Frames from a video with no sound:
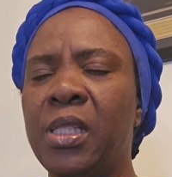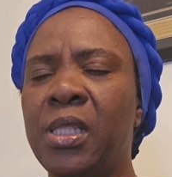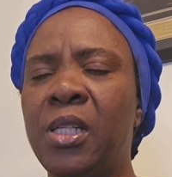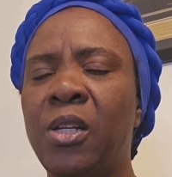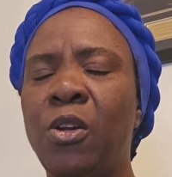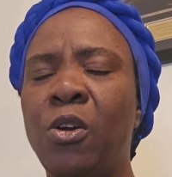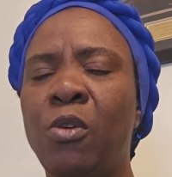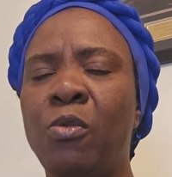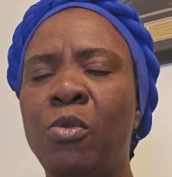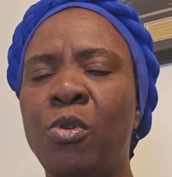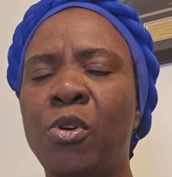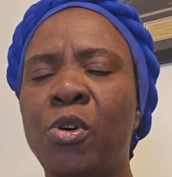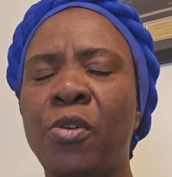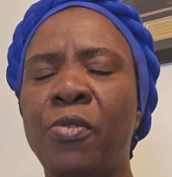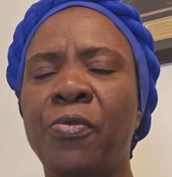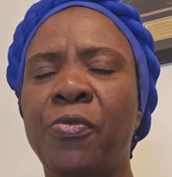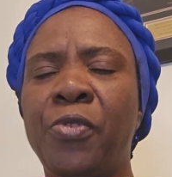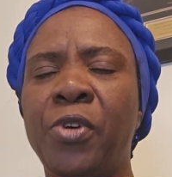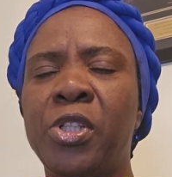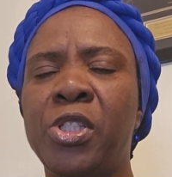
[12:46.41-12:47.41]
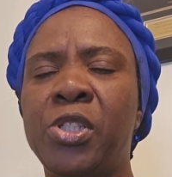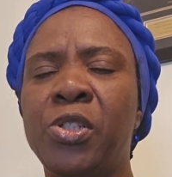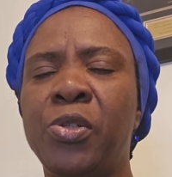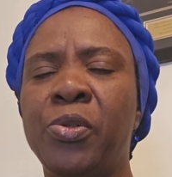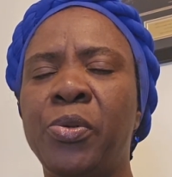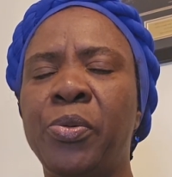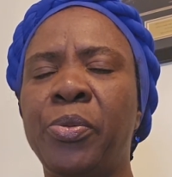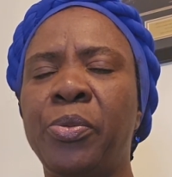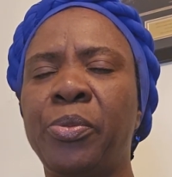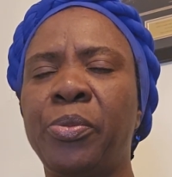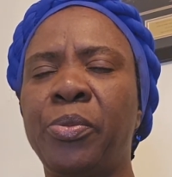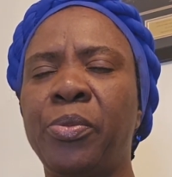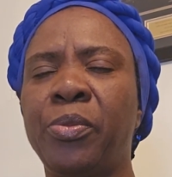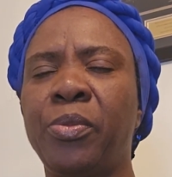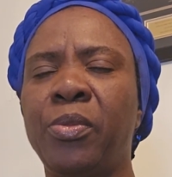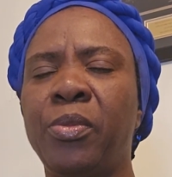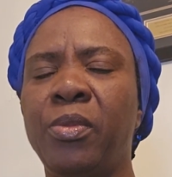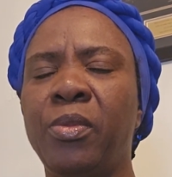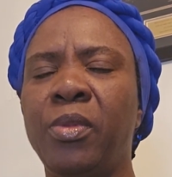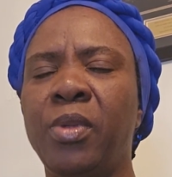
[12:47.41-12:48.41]
the Lord will comfort you.
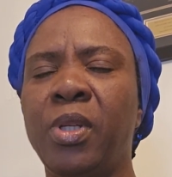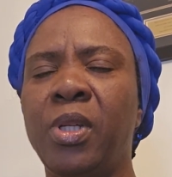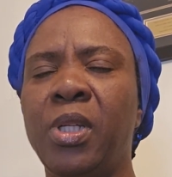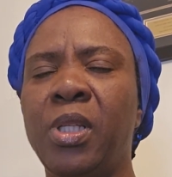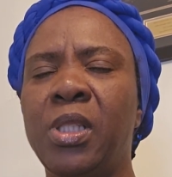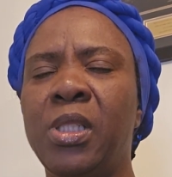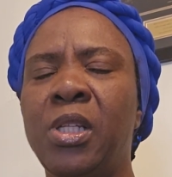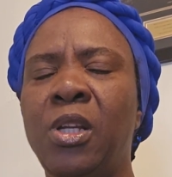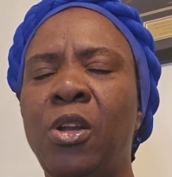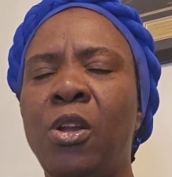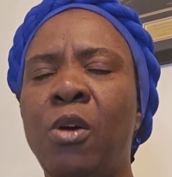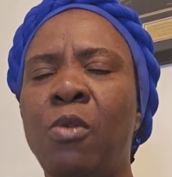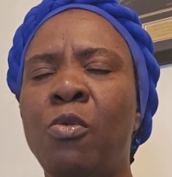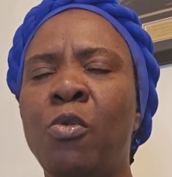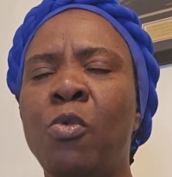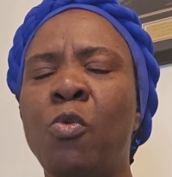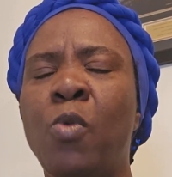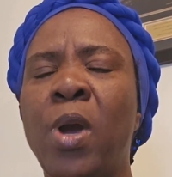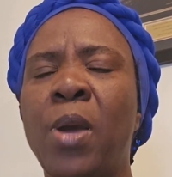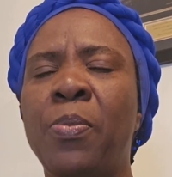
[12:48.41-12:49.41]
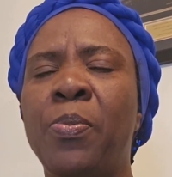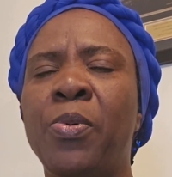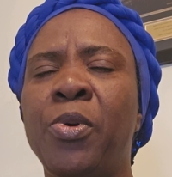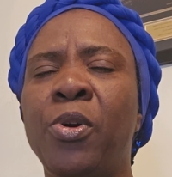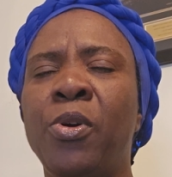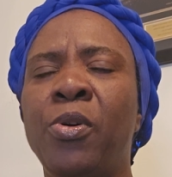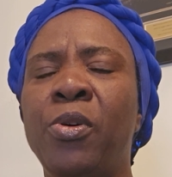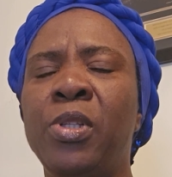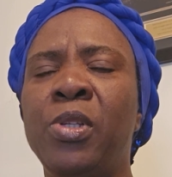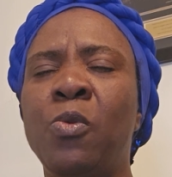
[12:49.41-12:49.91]
The Lord will wipe your,